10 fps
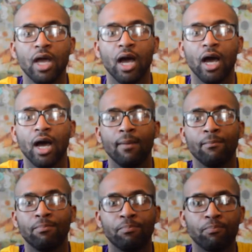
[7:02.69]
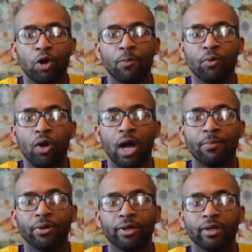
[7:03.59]
purple
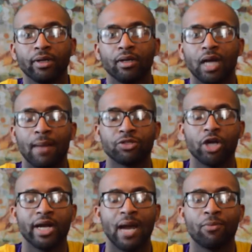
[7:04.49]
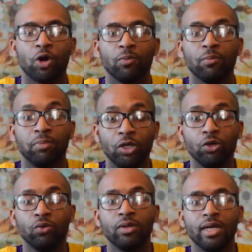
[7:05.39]
upper. I'm sorry, not purple,
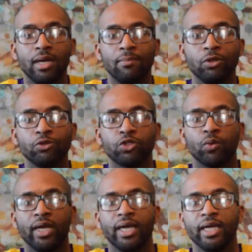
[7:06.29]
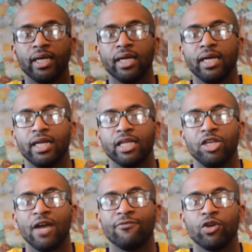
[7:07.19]
blue suede. Then
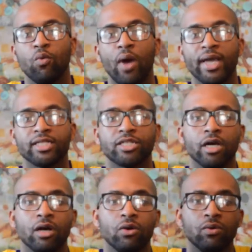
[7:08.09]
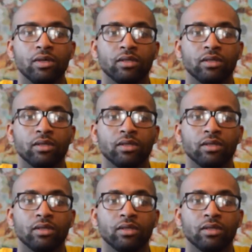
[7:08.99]
you have your white toe,